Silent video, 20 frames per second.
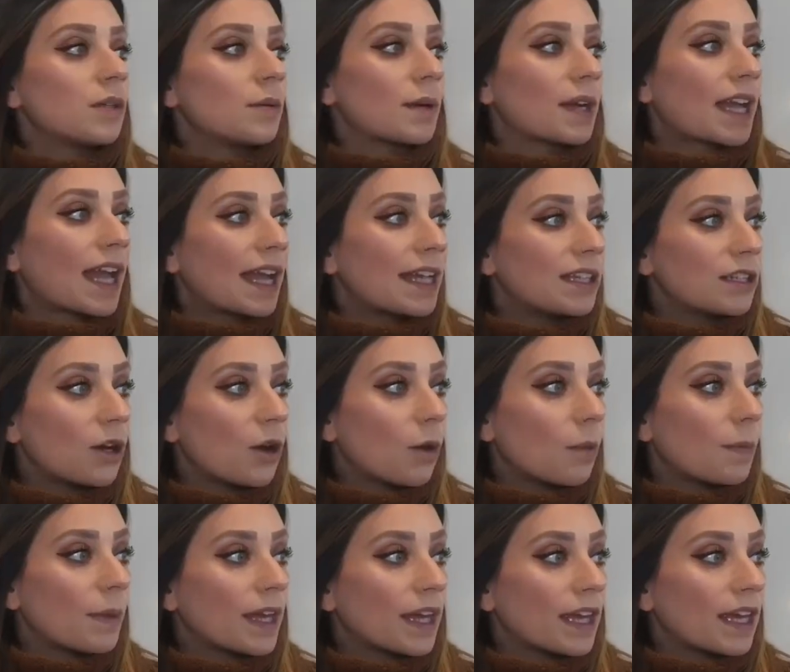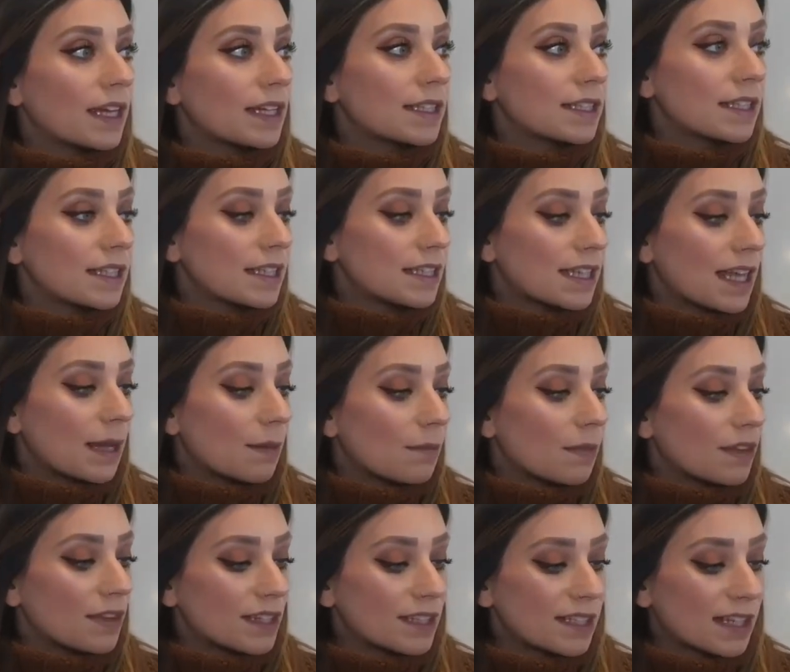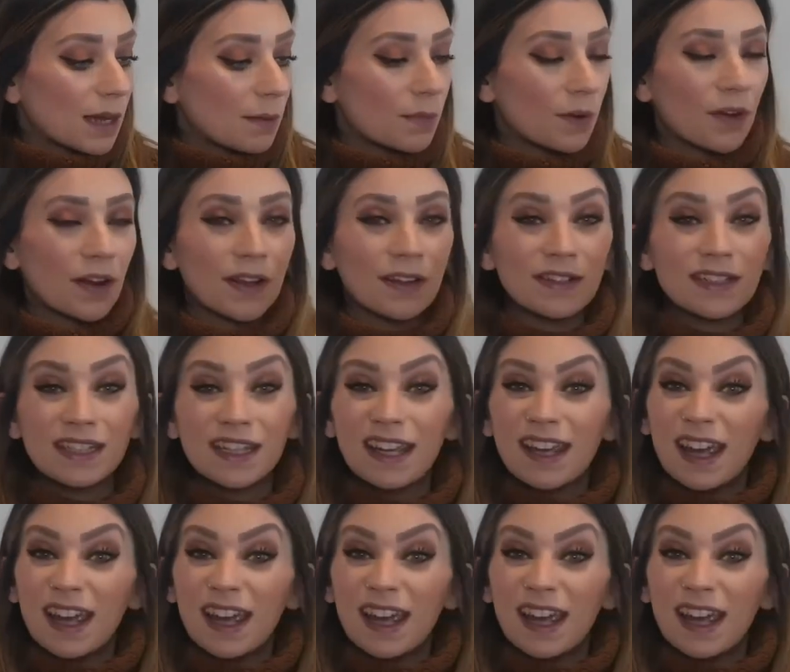kind of hoping it's the same this time around.